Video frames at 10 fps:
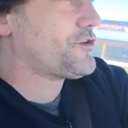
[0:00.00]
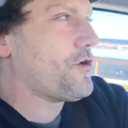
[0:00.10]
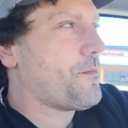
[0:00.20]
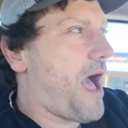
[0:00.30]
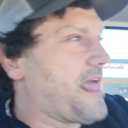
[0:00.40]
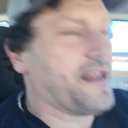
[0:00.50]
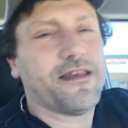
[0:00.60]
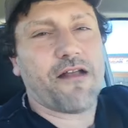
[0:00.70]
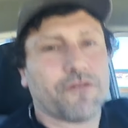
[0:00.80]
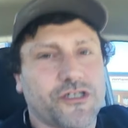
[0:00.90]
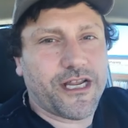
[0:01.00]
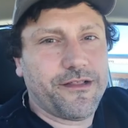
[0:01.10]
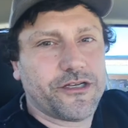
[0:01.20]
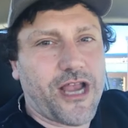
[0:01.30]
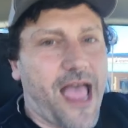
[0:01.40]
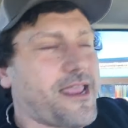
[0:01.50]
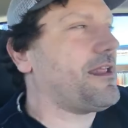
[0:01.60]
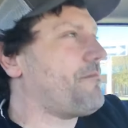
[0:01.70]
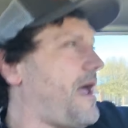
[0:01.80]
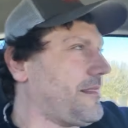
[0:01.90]
to him, I didn't never seen the
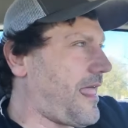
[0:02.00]
jacket in my